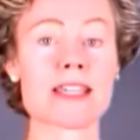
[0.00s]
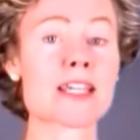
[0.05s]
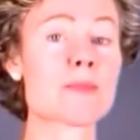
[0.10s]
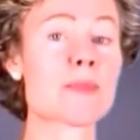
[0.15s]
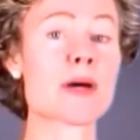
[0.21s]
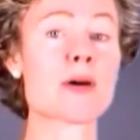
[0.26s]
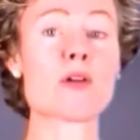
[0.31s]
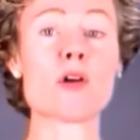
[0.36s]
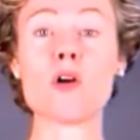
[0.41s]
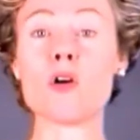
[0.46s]
Think
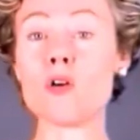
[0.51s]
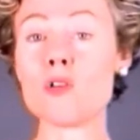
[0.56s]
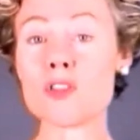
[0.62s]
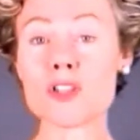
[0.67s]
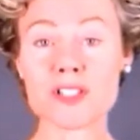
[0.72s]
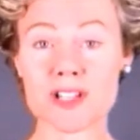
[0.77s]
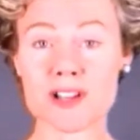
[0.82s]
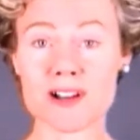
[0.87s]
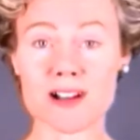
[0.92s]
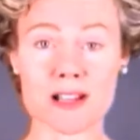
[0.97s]
about all
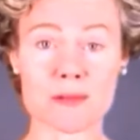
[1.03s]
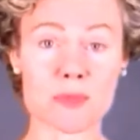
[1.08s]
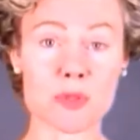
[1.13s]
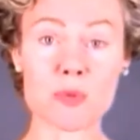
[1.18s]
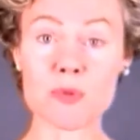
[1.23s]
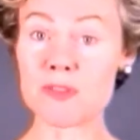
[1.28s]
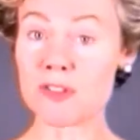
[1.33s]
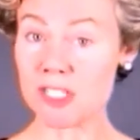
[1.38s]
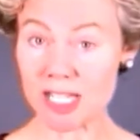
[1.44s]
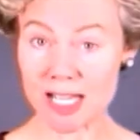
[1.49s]
the
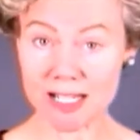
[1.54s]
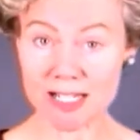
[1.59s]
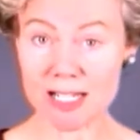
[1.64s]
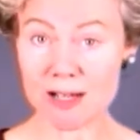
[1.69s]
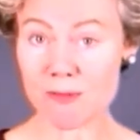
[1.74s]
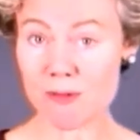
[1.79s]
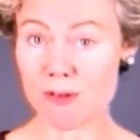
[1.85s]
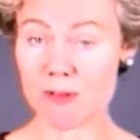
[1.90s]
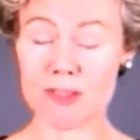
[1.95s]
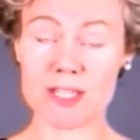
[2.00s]
times we've
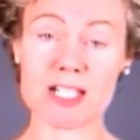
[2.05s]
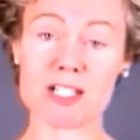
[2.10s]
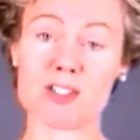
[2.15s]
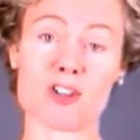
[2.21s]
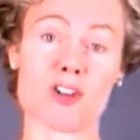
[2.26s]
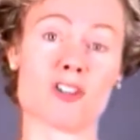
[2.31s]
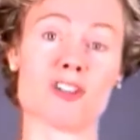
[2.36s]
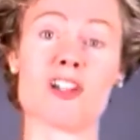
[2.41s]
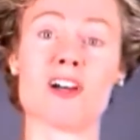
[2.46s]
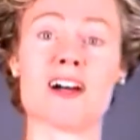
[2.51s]
signed up for
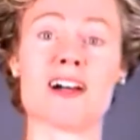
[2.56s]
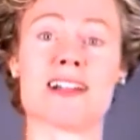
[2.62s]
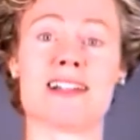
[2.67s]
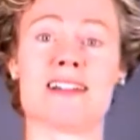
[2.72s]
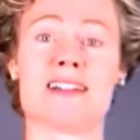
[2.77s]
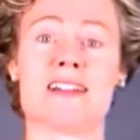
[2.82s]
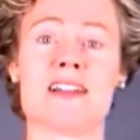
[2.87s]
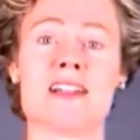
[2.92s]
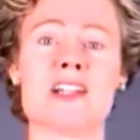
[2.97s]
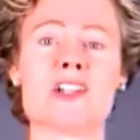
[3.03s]
things
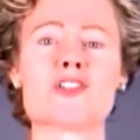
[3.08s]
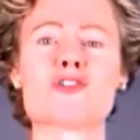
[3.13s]
online.